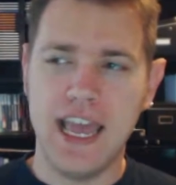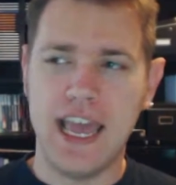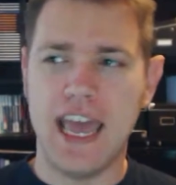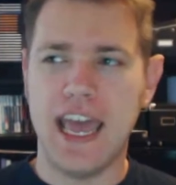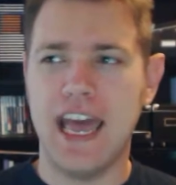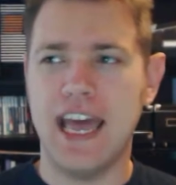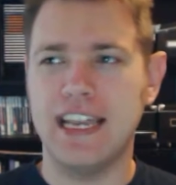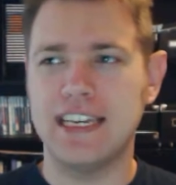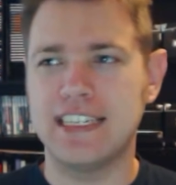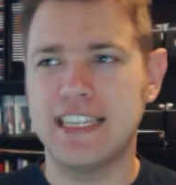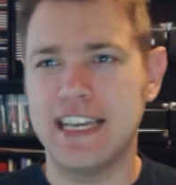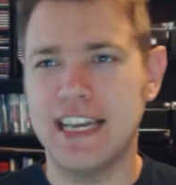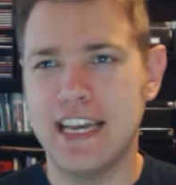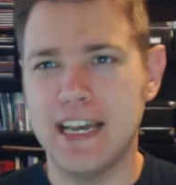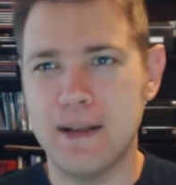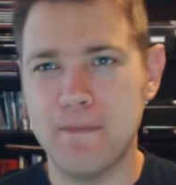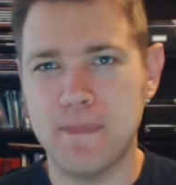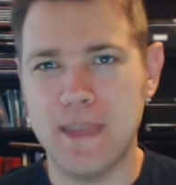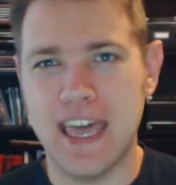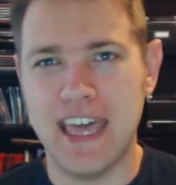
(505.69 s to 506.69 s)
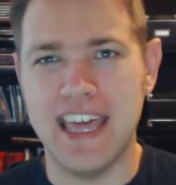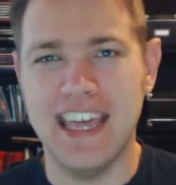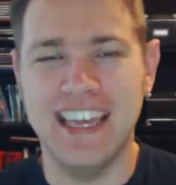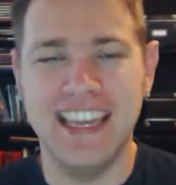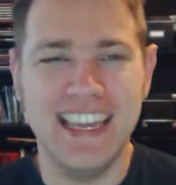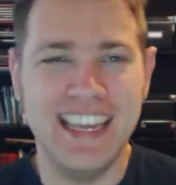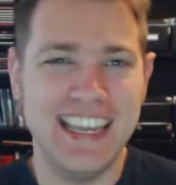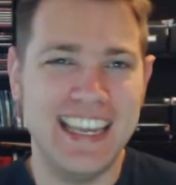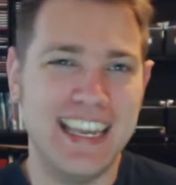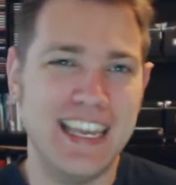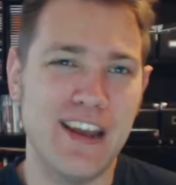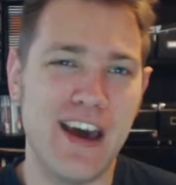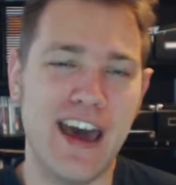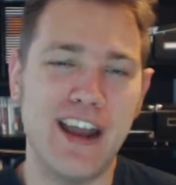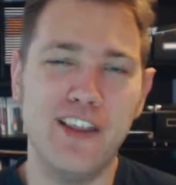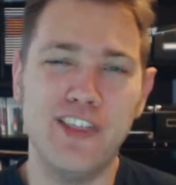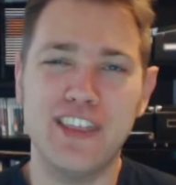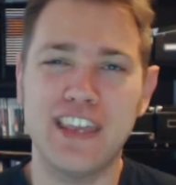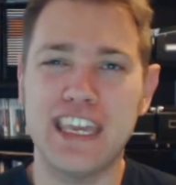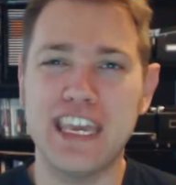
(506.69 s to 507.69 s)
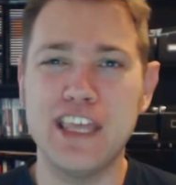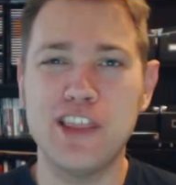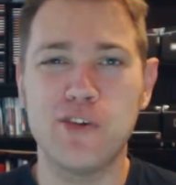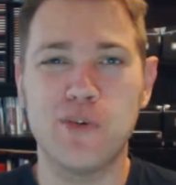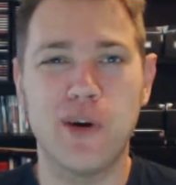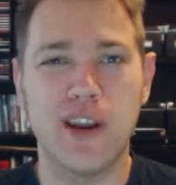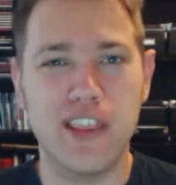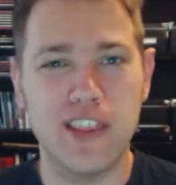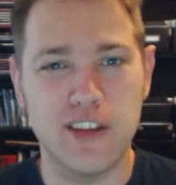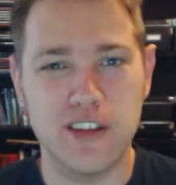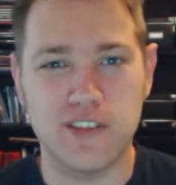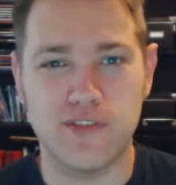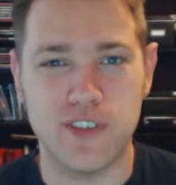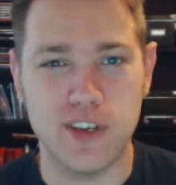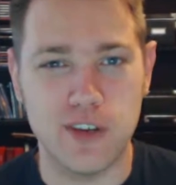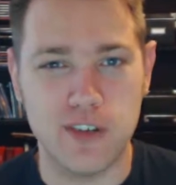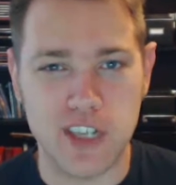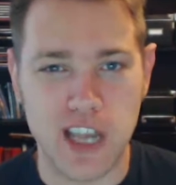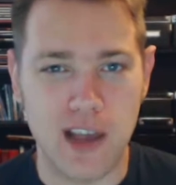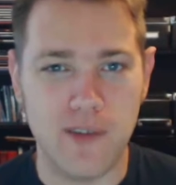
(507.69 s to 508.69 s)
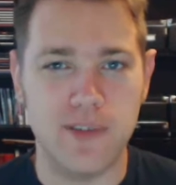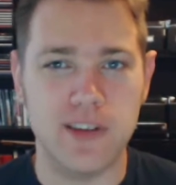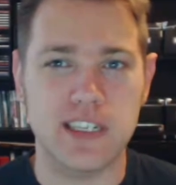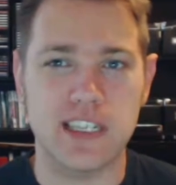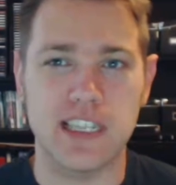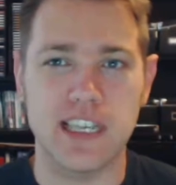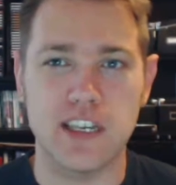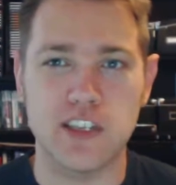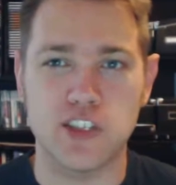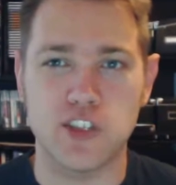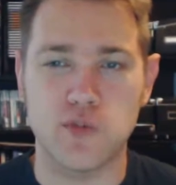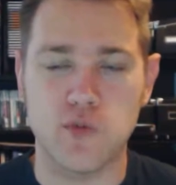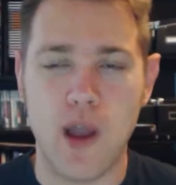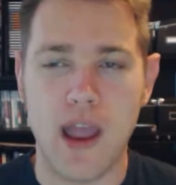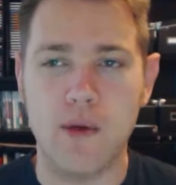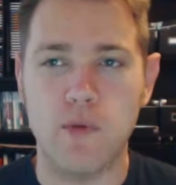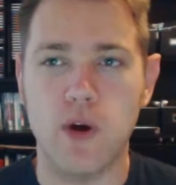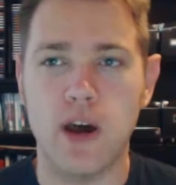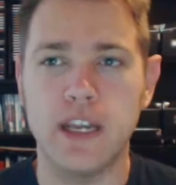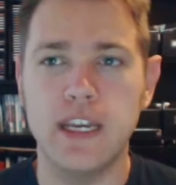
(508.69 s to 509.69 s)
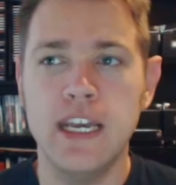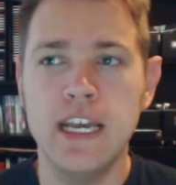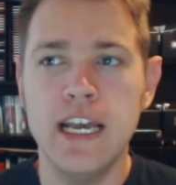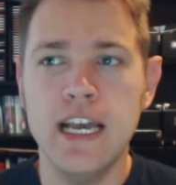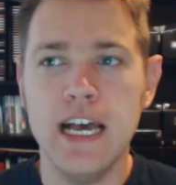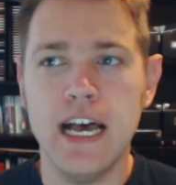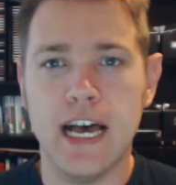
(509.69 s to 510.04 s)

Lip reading: And, you know, I don't think either one of those views, obviously, is the right one.